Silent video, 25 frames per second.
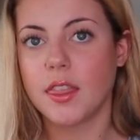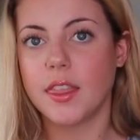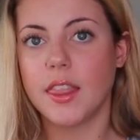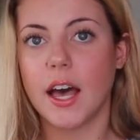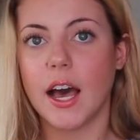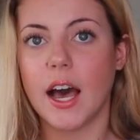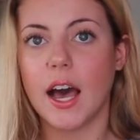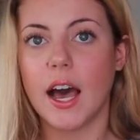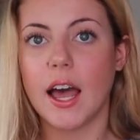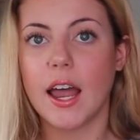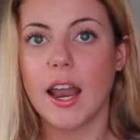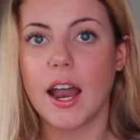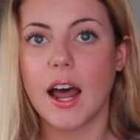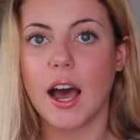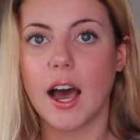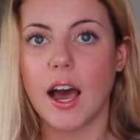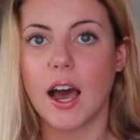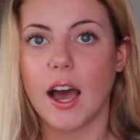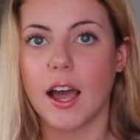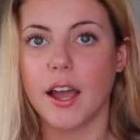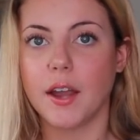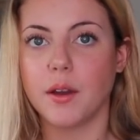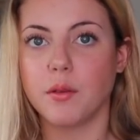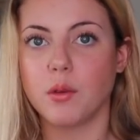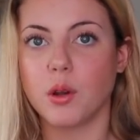that
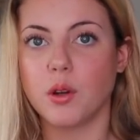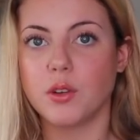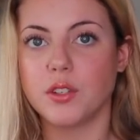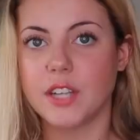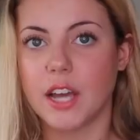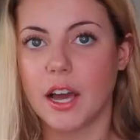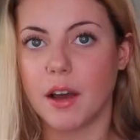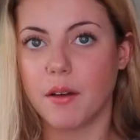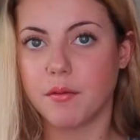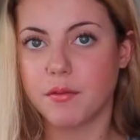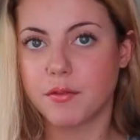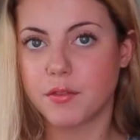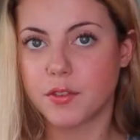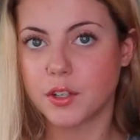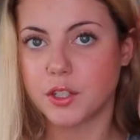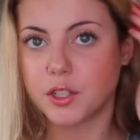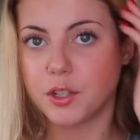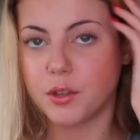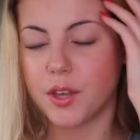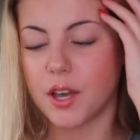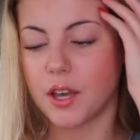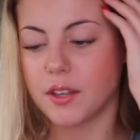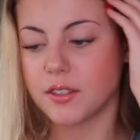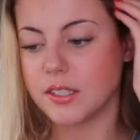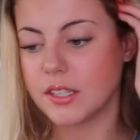I wrote down for
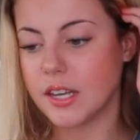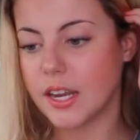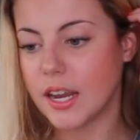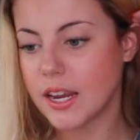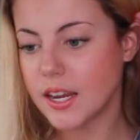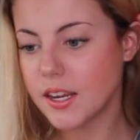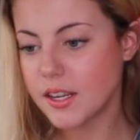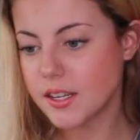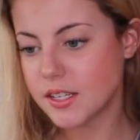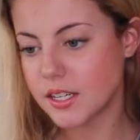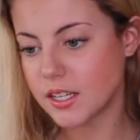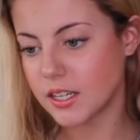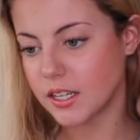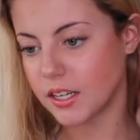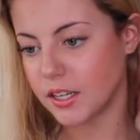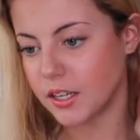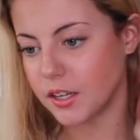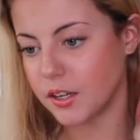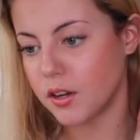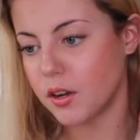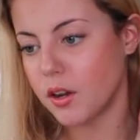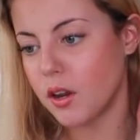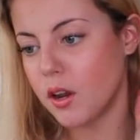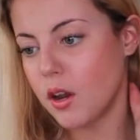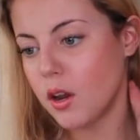
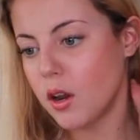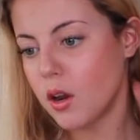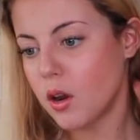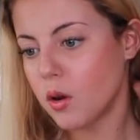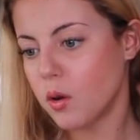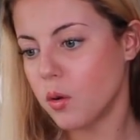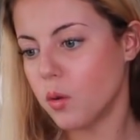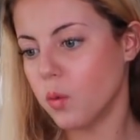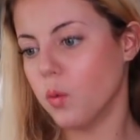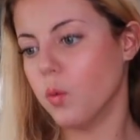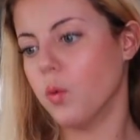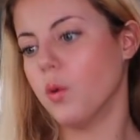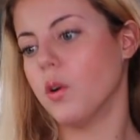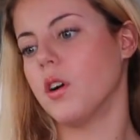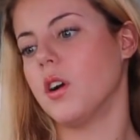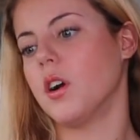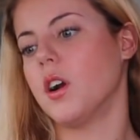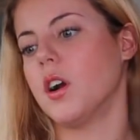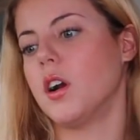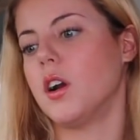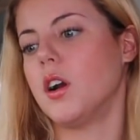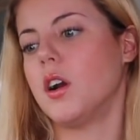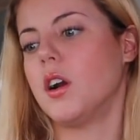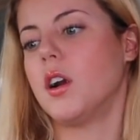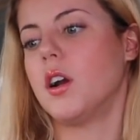2018
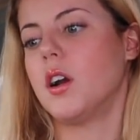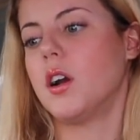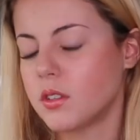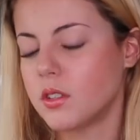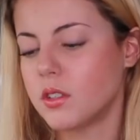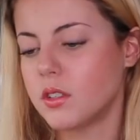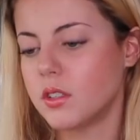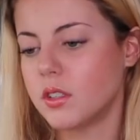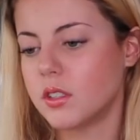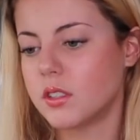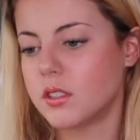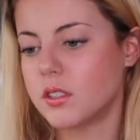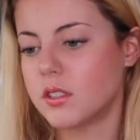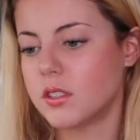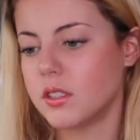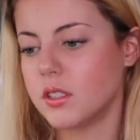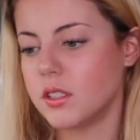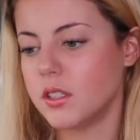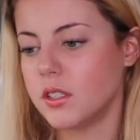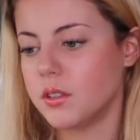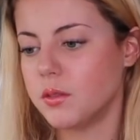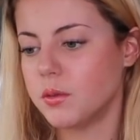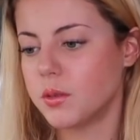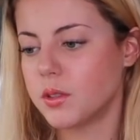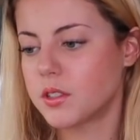were, let's
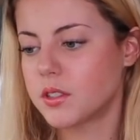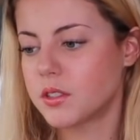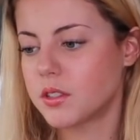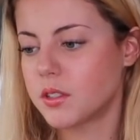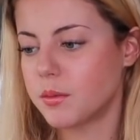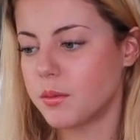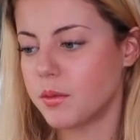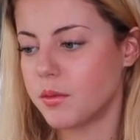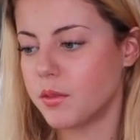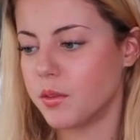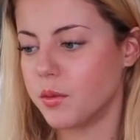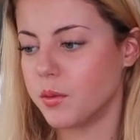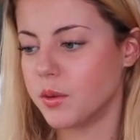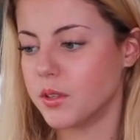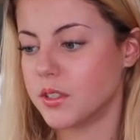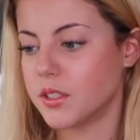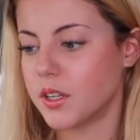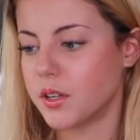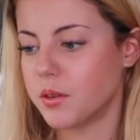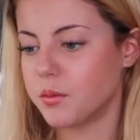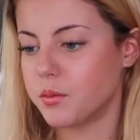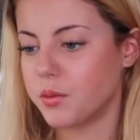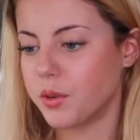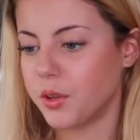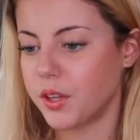see, what's some of the ones
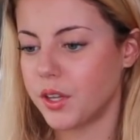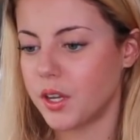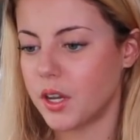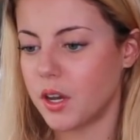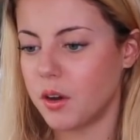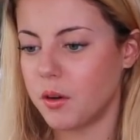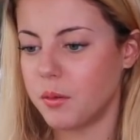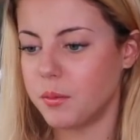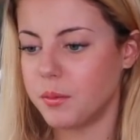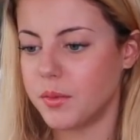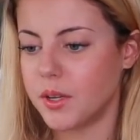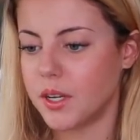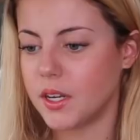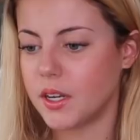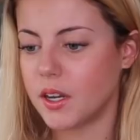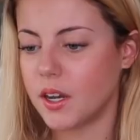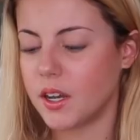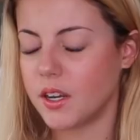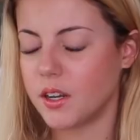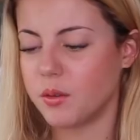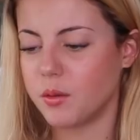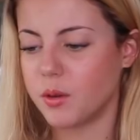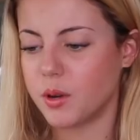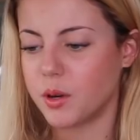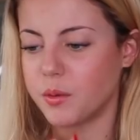that really helped me? I
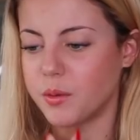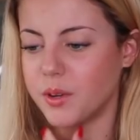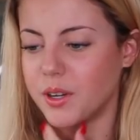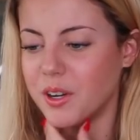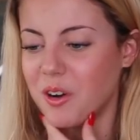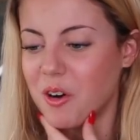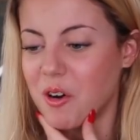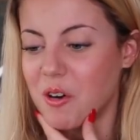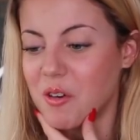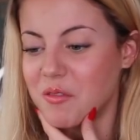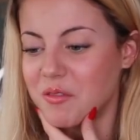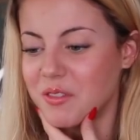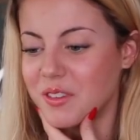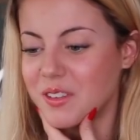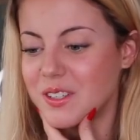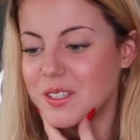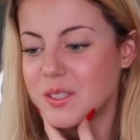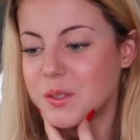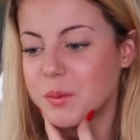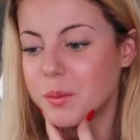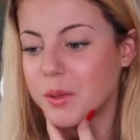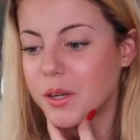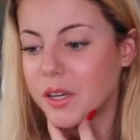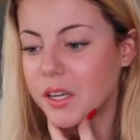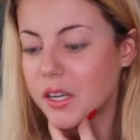don't want to read all of
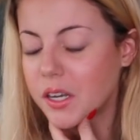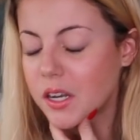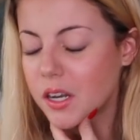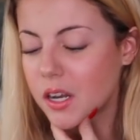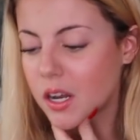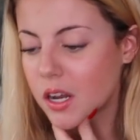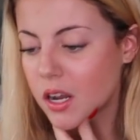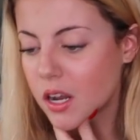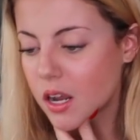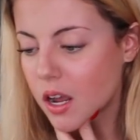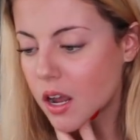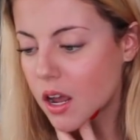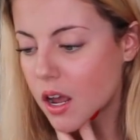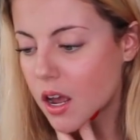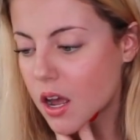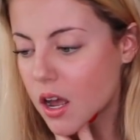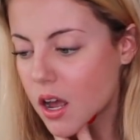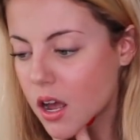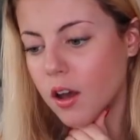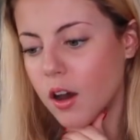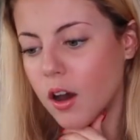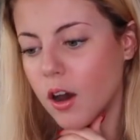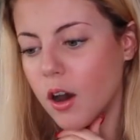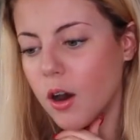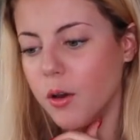these, but
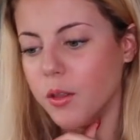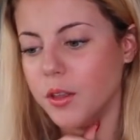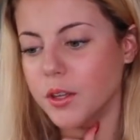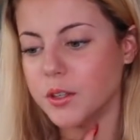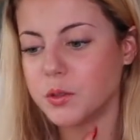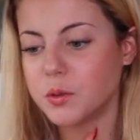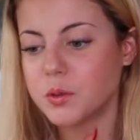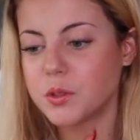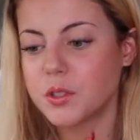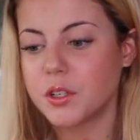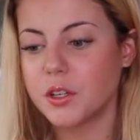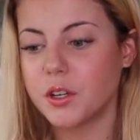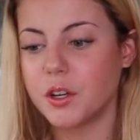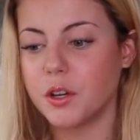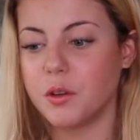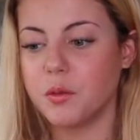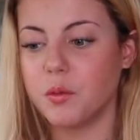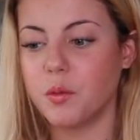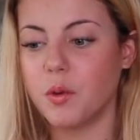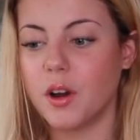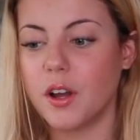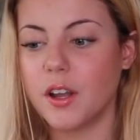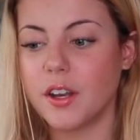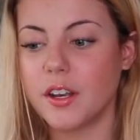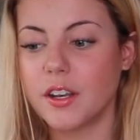oh, this was a good
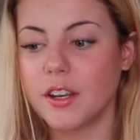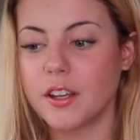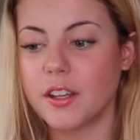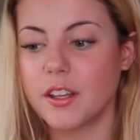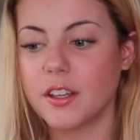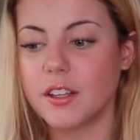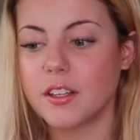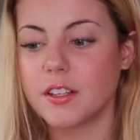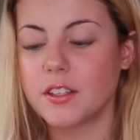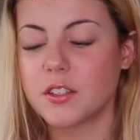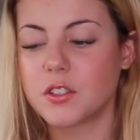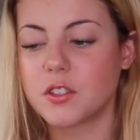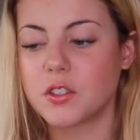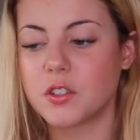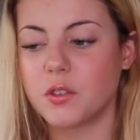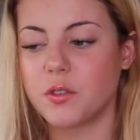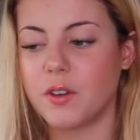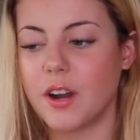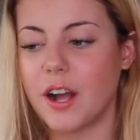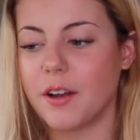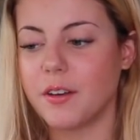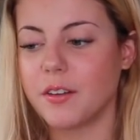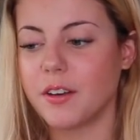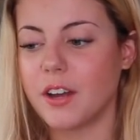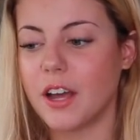one.
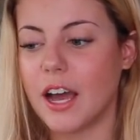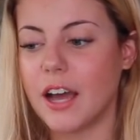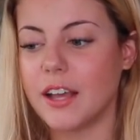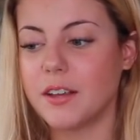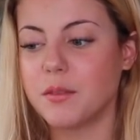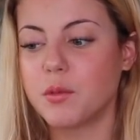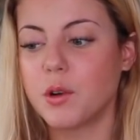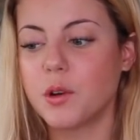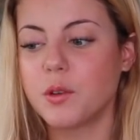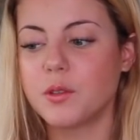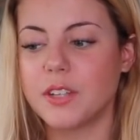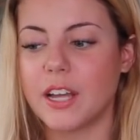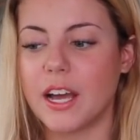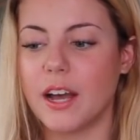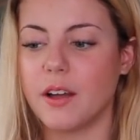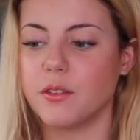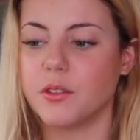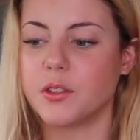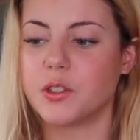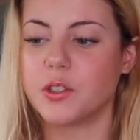I wrote down,